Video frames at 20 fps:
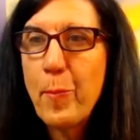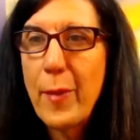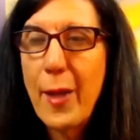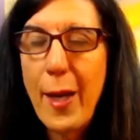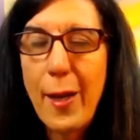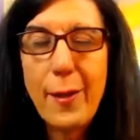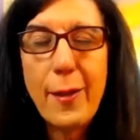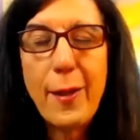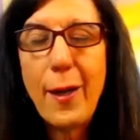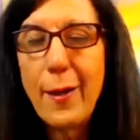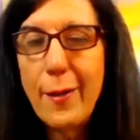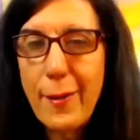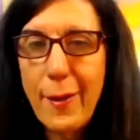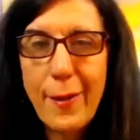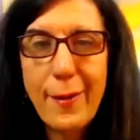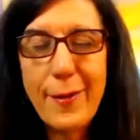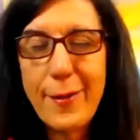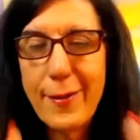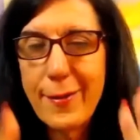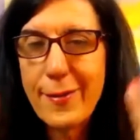i, I
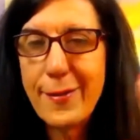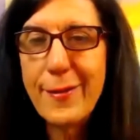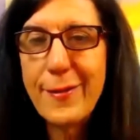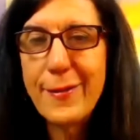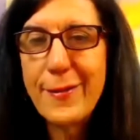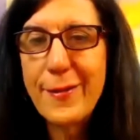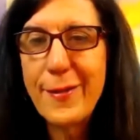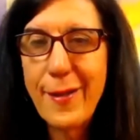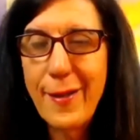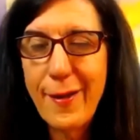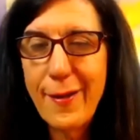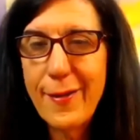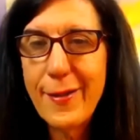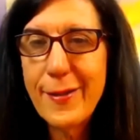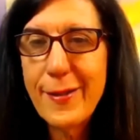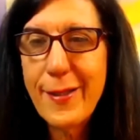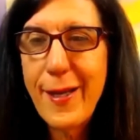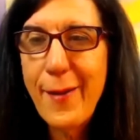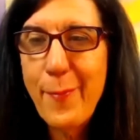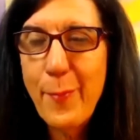like this this uh,
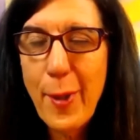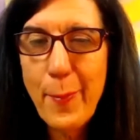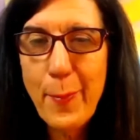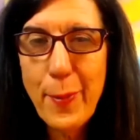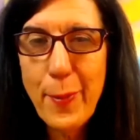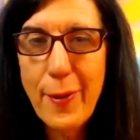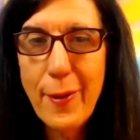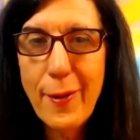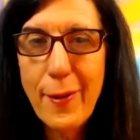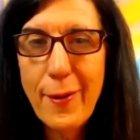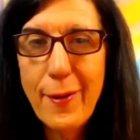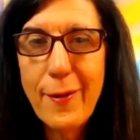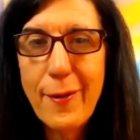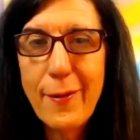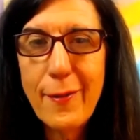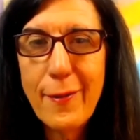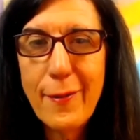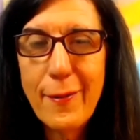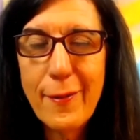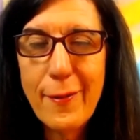this came up in a, in
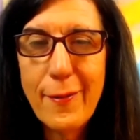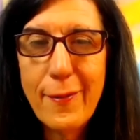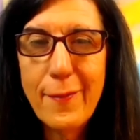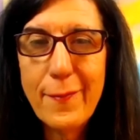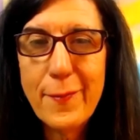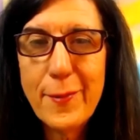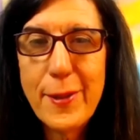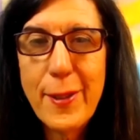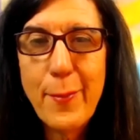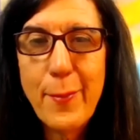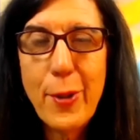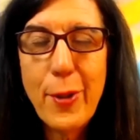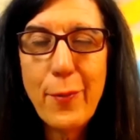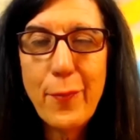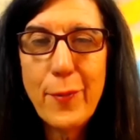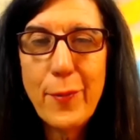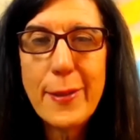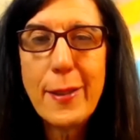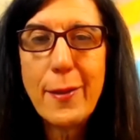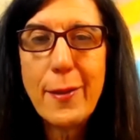a in a seminar
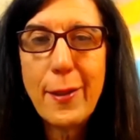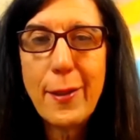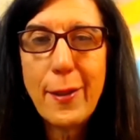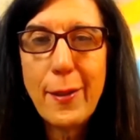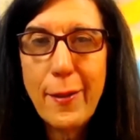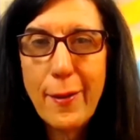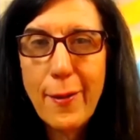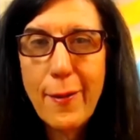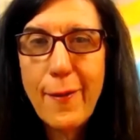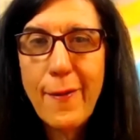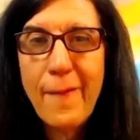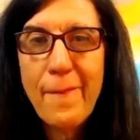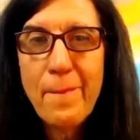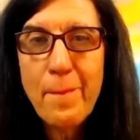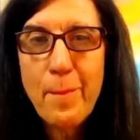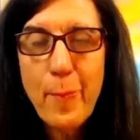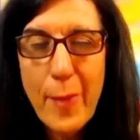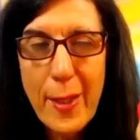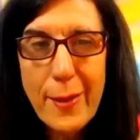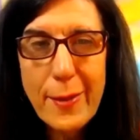recently
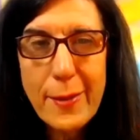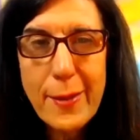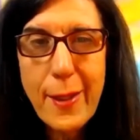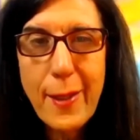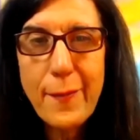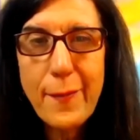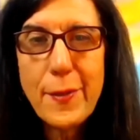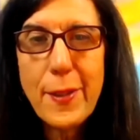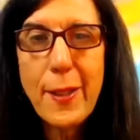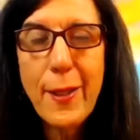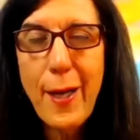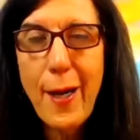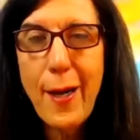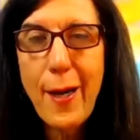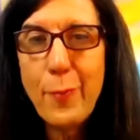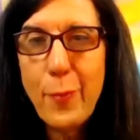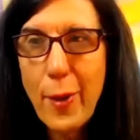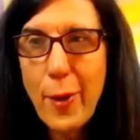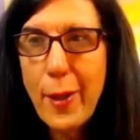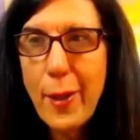instead of saying
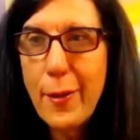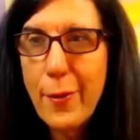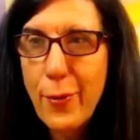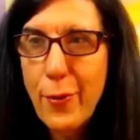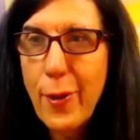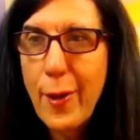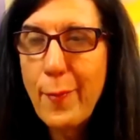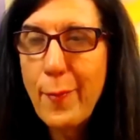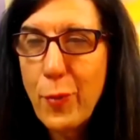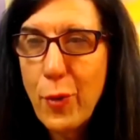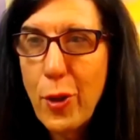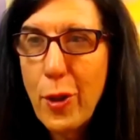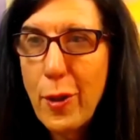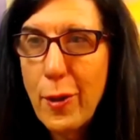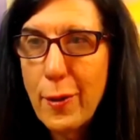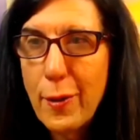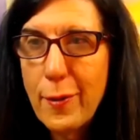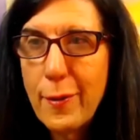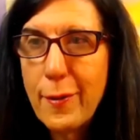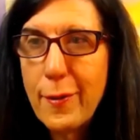i'm right or i'm
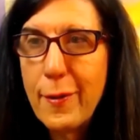wrong